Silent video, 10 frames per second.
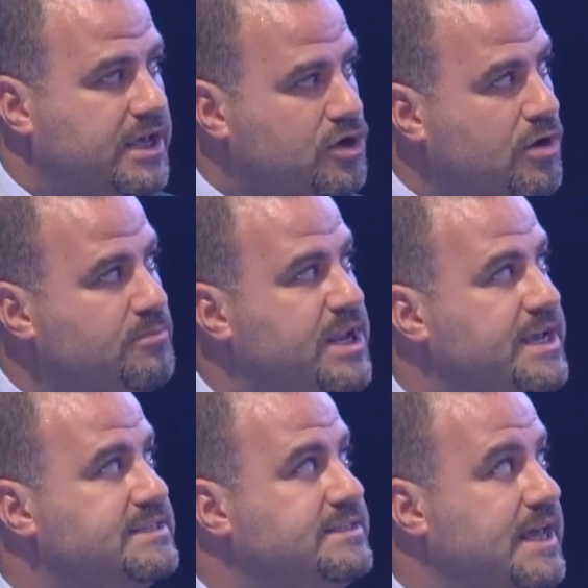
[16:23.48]

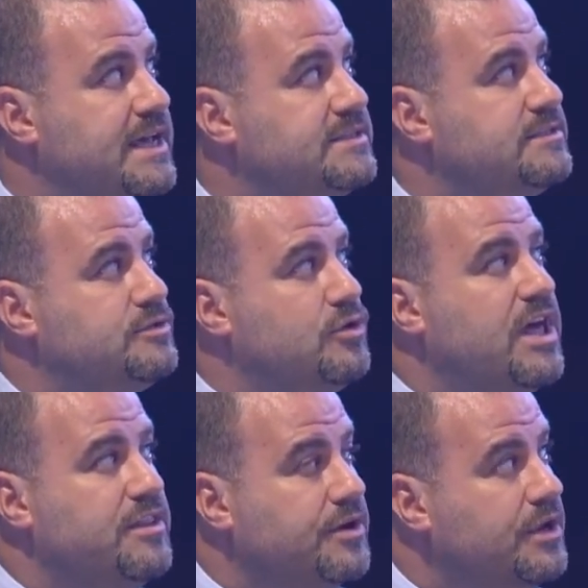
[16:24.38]
complex tasks
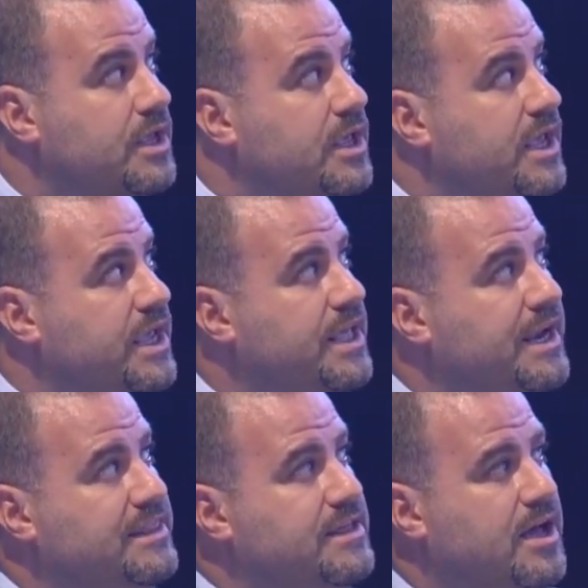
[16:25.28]
together. Here,
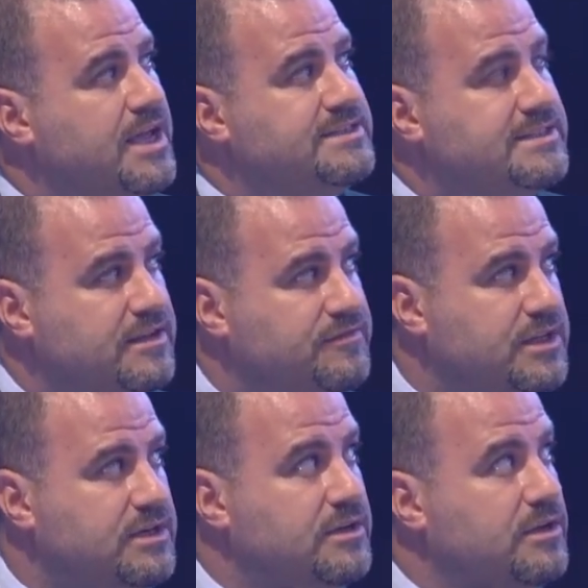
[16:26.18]
at the highest
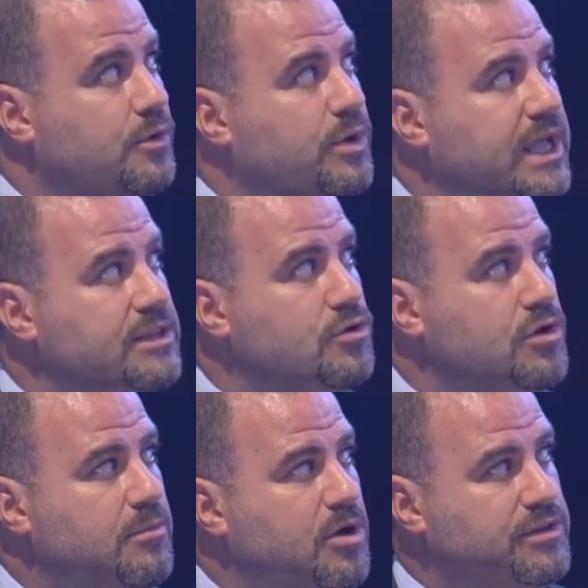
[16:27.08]
level, we can
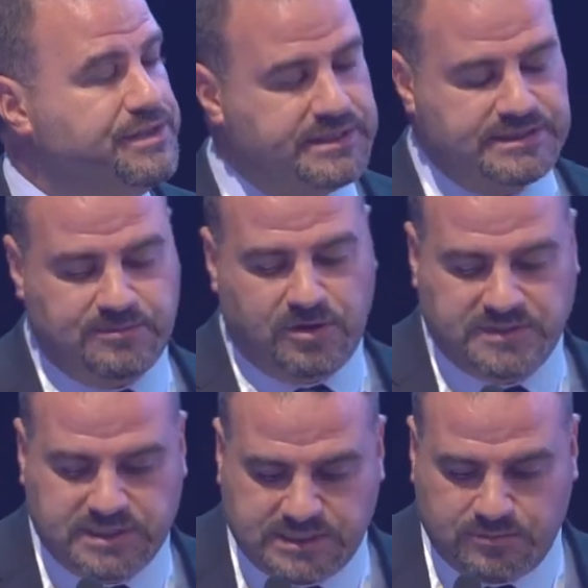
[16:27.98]
talk about the system of
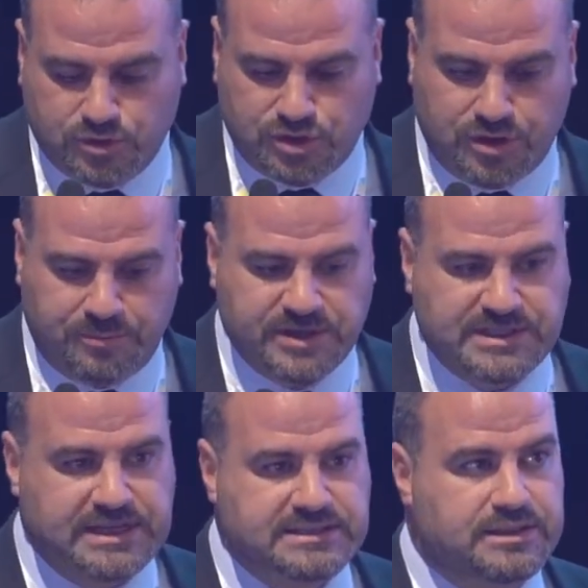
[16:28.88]
systems, which
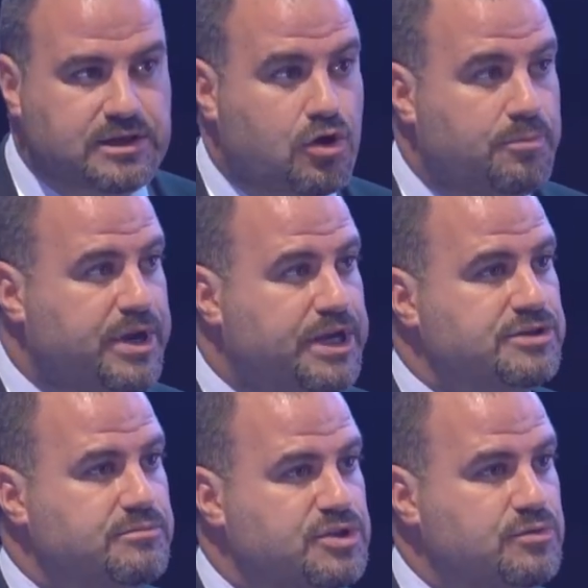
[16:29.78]
represents the
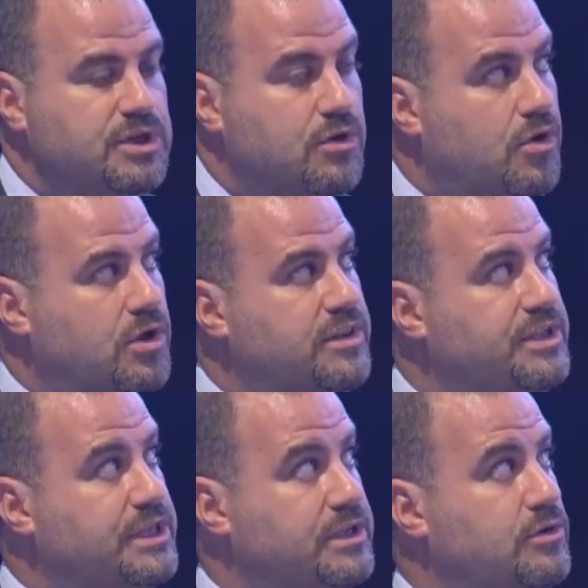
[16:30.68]
cooperation between all
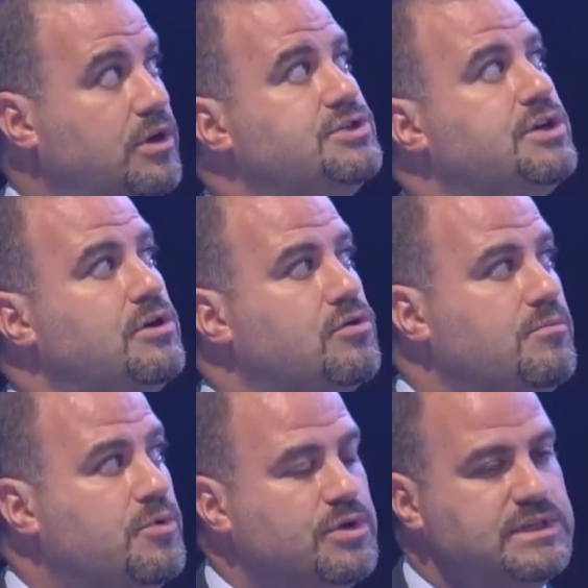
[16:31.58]
the technological
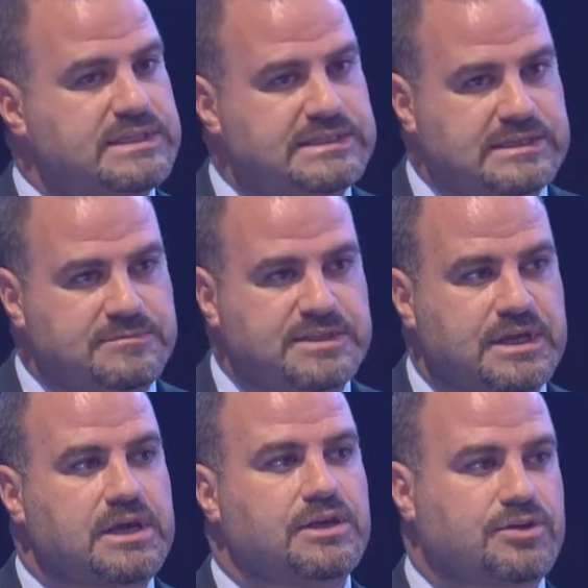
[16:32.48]
component systems
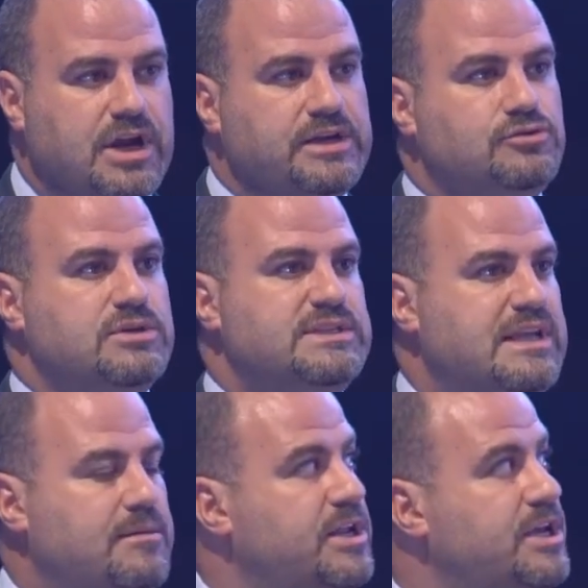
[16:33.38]
trying to
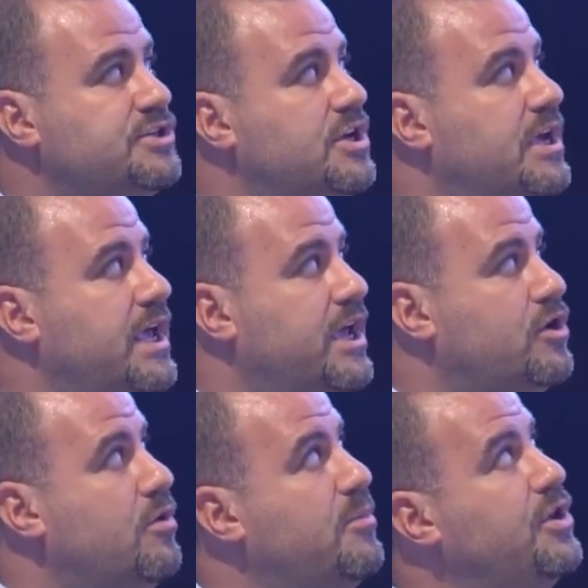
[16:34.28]
establish a
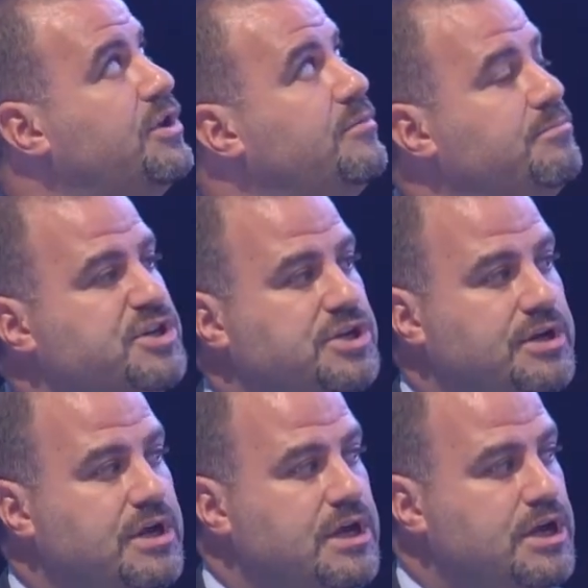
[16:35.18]
common mission.
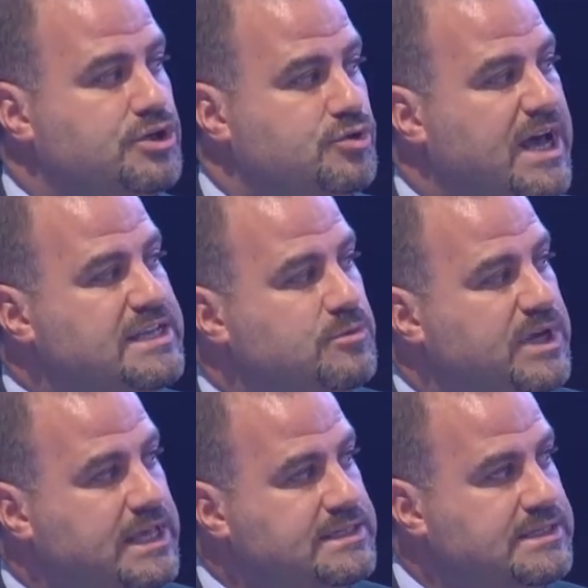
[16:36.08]
So as we
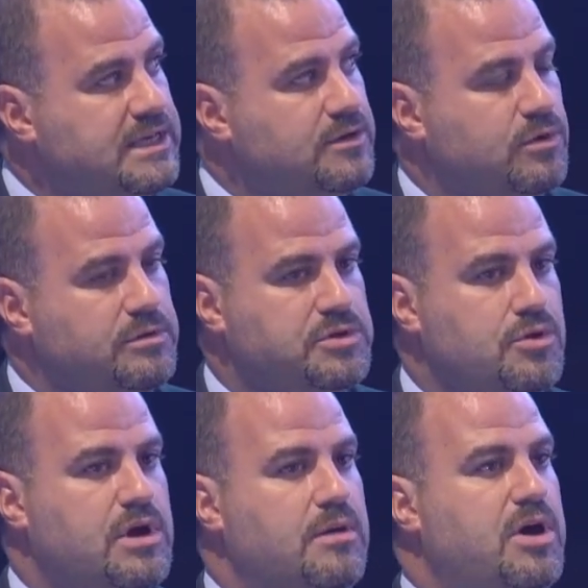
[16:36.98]
can see, when we
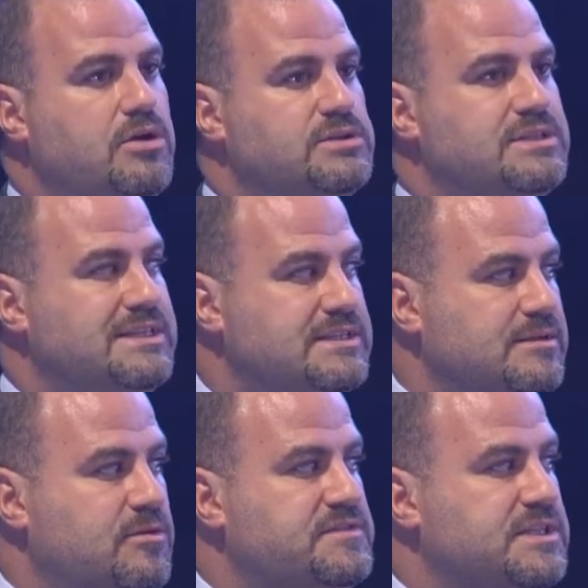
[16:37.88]
talk about
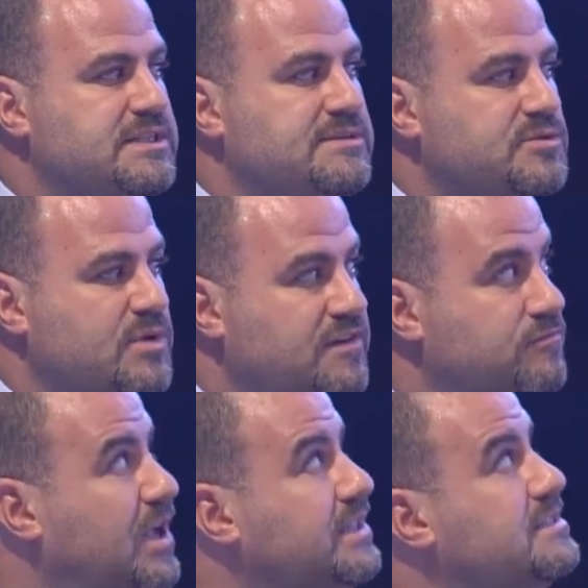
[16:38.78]
system of systems, we
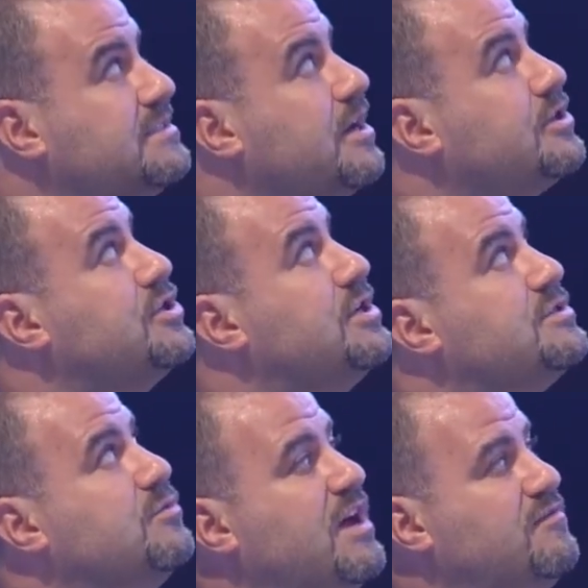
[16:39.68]
have
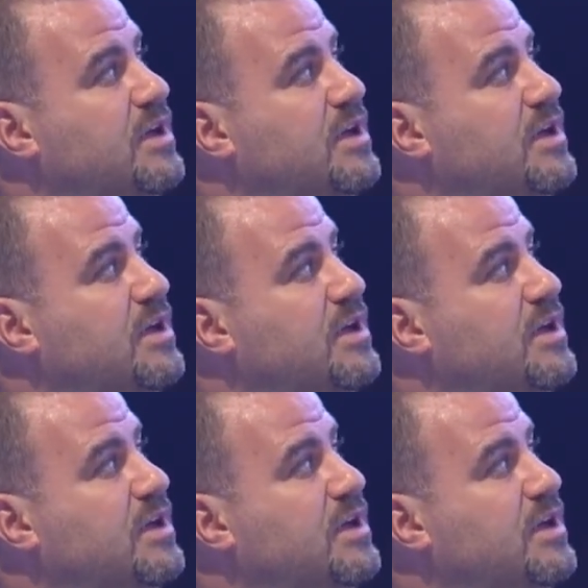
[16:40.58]
multi-structures, we have